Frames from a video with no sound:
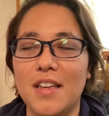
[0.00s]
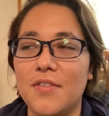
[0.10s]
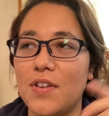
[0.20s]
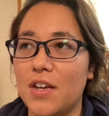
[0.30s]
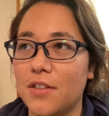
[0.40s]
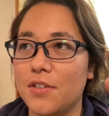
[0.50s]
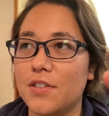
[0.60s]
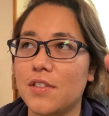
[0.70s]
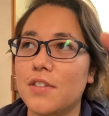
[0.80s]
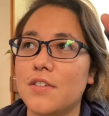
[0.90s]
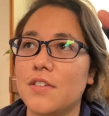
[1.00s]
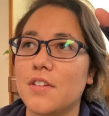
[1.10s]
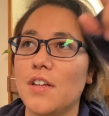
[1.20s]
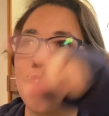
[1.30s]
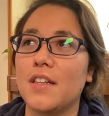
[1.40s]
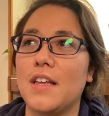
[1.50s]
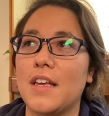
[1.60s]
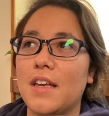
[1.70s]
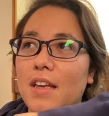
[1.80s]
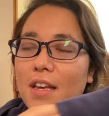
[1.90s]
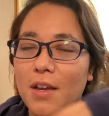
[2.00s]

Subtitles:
In fact, there's a little like